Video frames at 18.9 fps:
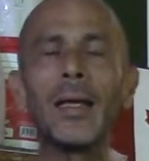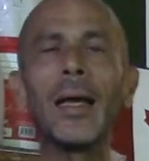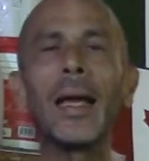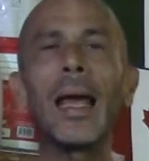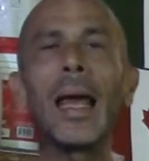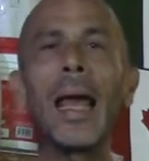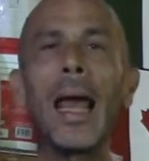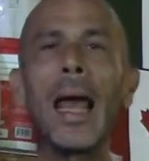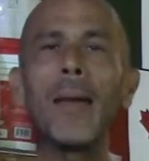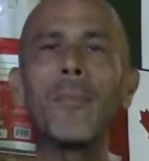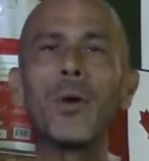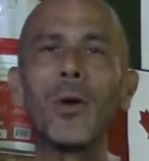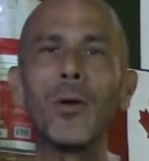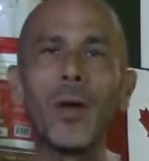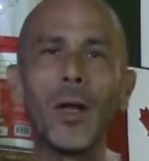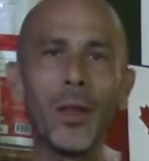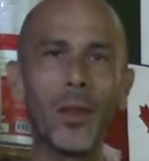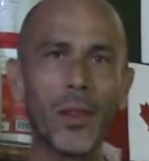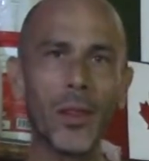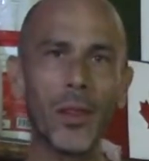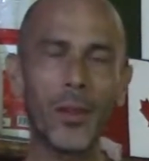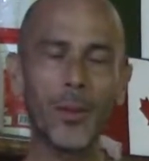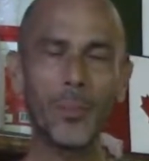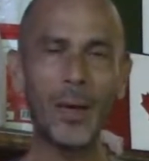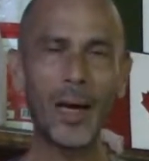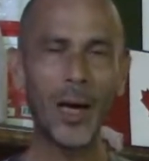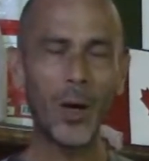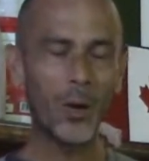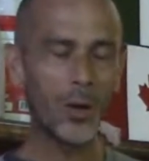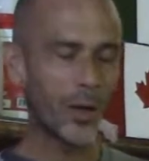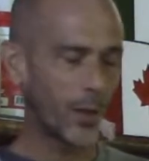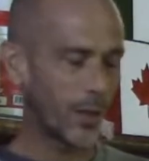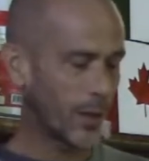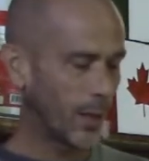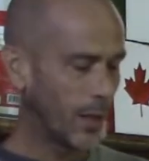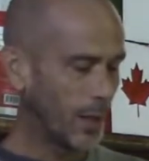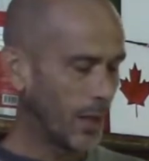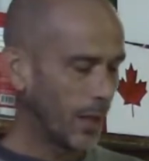amaranth powder.
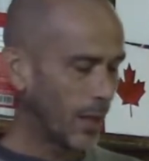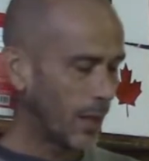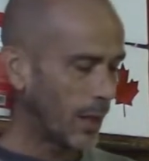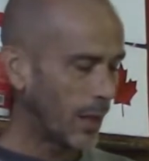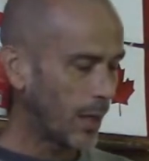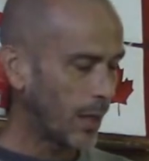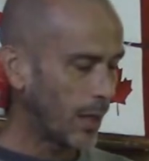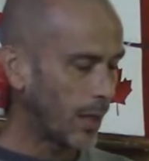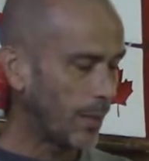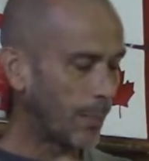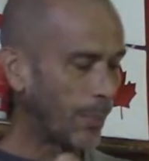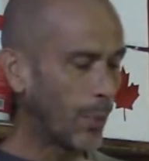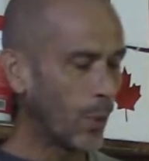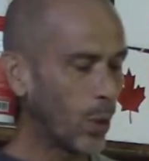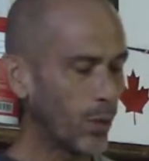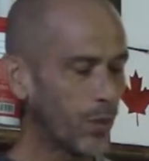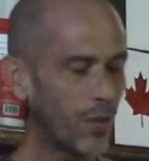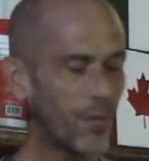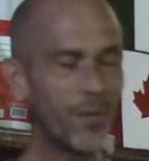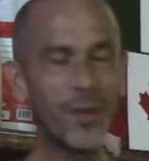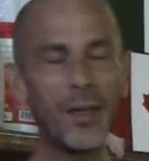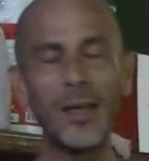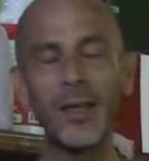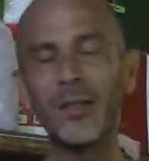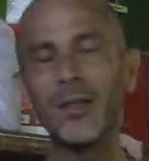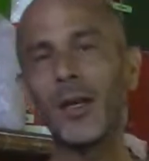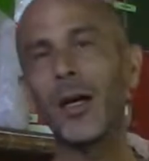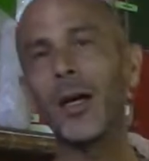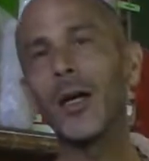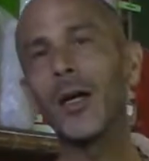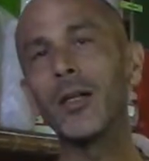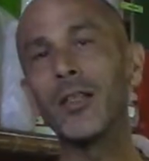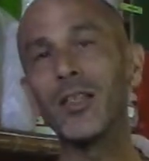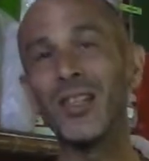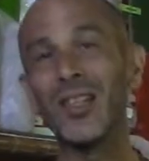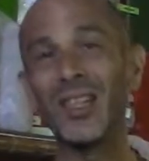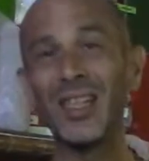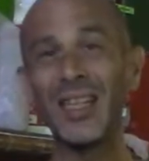Both of these are
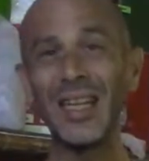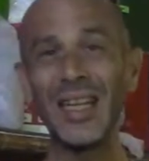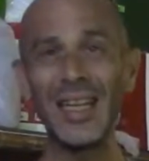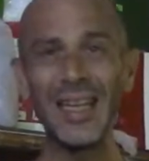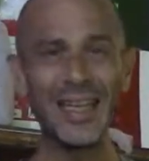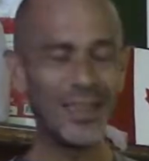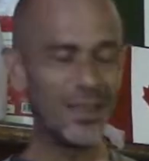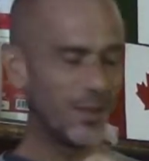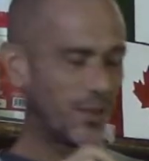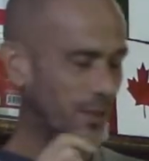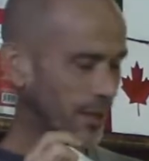seeds.